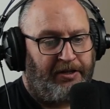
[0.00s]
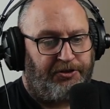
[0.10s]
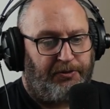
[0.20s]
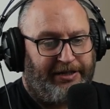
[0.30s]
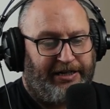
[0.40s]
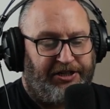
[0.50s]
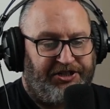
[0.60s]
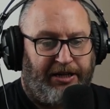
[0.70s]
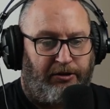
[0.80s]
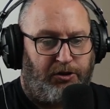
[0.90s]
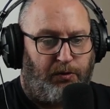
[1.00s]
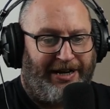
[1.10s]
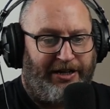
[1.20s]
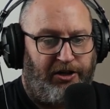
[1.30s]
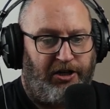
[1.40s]
So I kind of settled
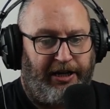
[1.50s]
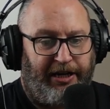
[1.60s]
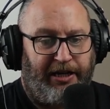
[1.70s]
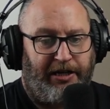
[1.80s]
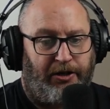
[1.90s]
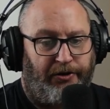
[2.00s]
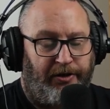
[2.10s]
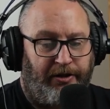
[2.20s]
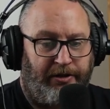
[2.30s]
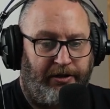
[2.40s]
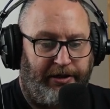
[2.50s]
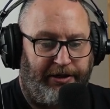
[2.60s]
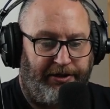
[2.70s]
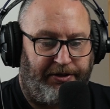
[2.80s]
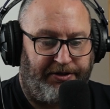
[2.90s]
quite early on
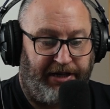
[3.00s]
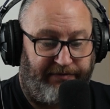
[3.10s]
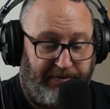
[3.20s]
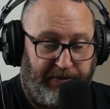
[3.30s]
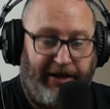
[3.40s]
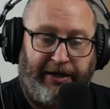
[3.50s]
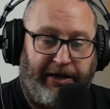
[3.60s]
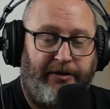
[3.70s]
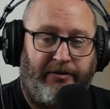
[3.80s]
David Bailey